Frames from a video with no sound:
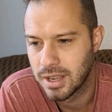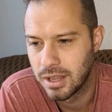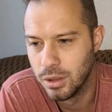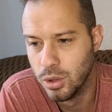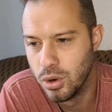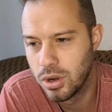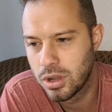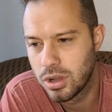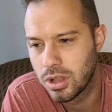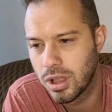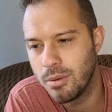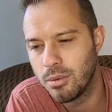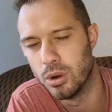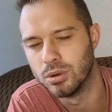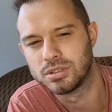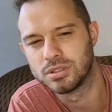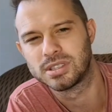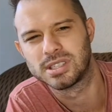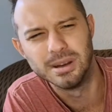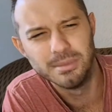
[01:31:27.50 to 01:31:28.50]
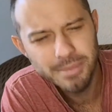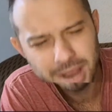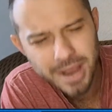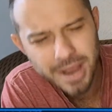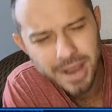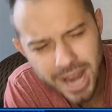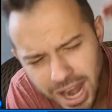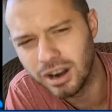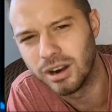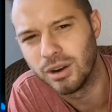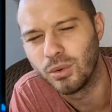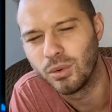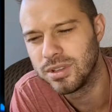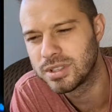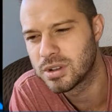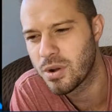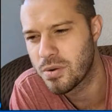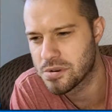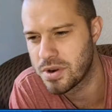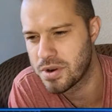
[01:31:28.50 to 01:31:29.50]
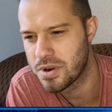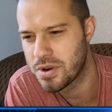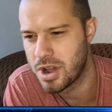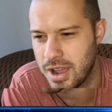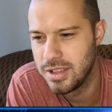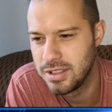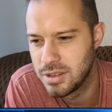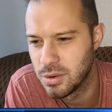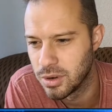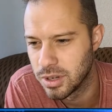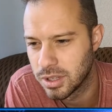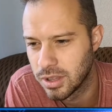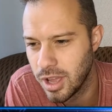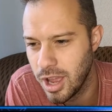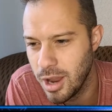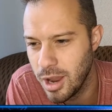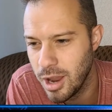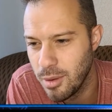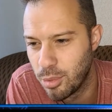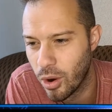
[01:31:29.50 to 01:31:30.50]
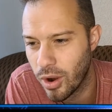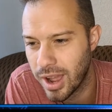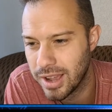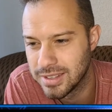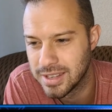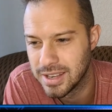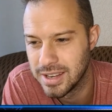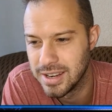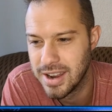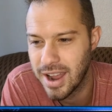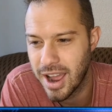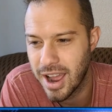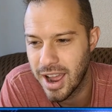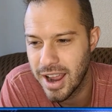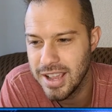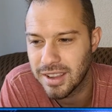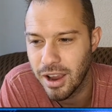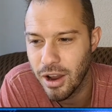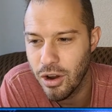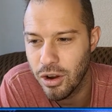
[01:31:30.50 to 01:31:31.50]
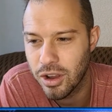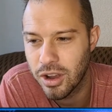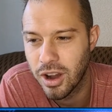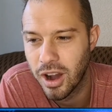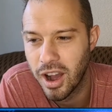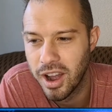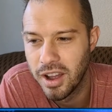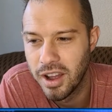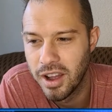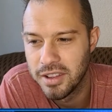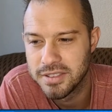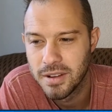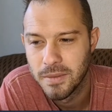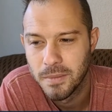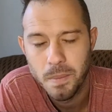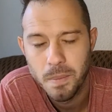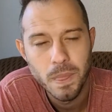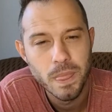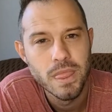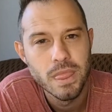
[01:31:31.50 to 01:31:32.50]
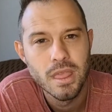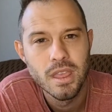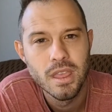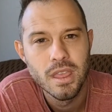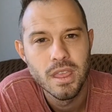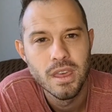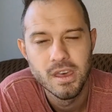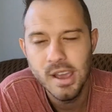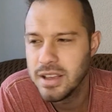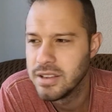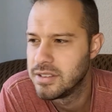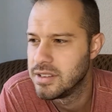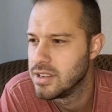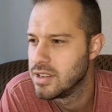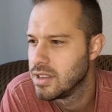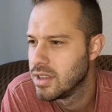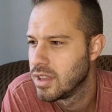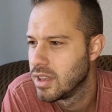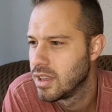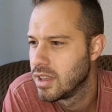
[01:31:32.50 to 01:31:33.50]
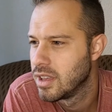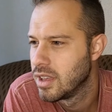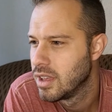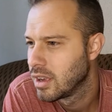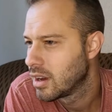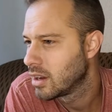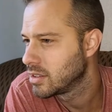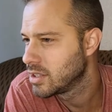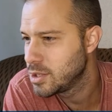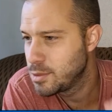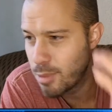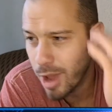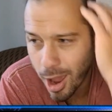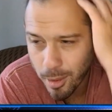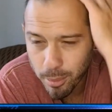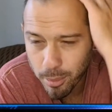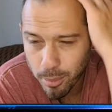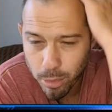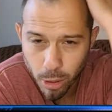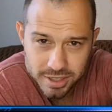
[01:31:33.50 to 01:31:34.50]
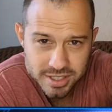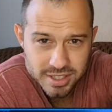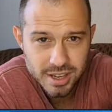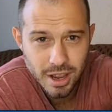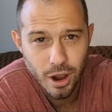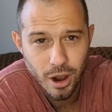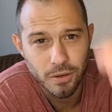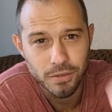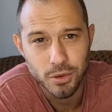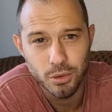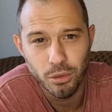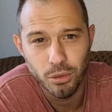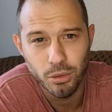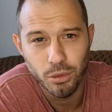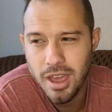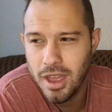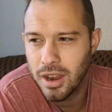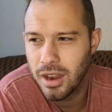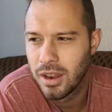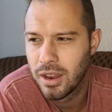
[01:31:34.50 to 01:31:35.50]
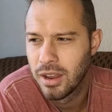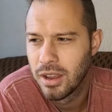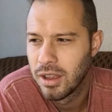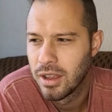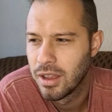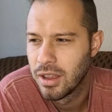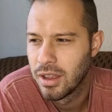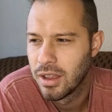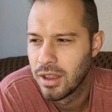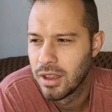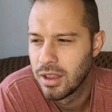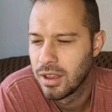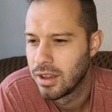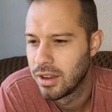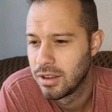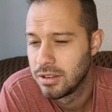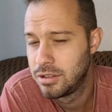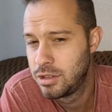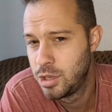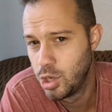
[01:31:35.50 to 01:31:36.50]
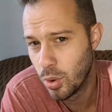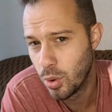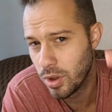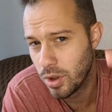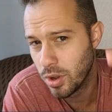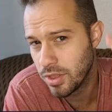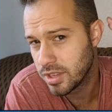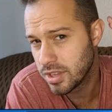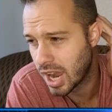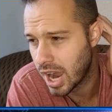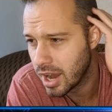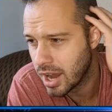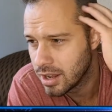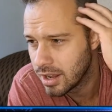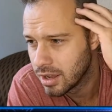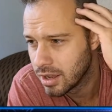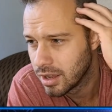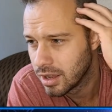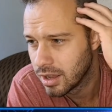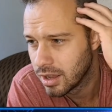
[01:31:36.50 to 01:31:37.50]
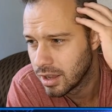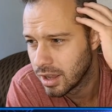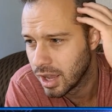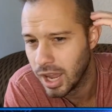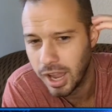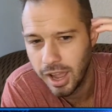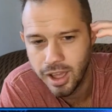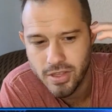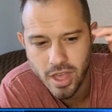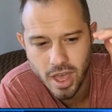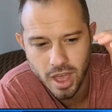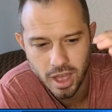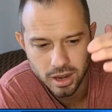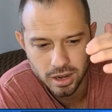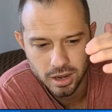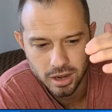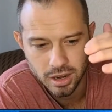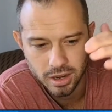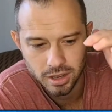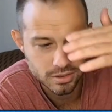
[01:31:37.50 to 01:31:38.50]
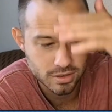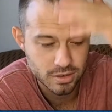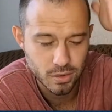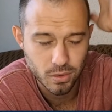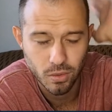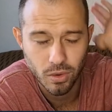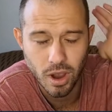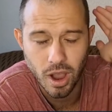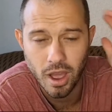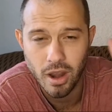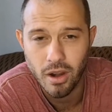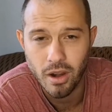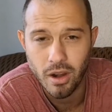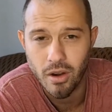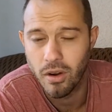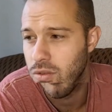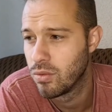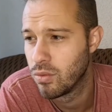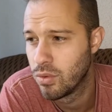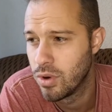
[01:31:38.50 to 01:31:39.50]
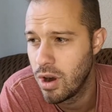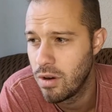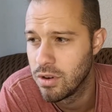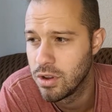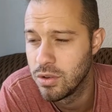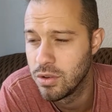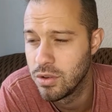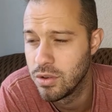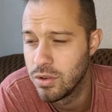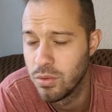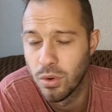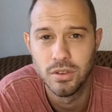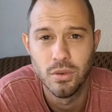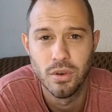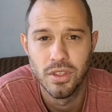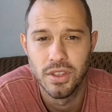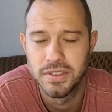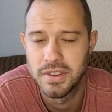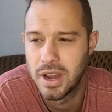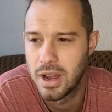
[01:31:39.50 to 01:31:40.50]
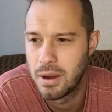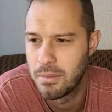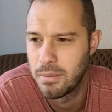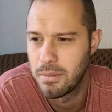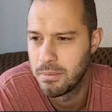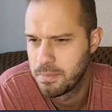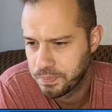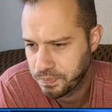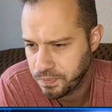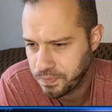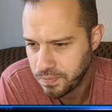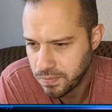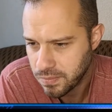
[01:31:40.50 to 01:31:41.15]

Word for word: Salut, Claybro. Samir, what's going on? How you doing? Claybro has a nice haircut. Is he? Cut this bad boy myself. You like it? Two on the side, and then just I don't know whatever you want to do on the top.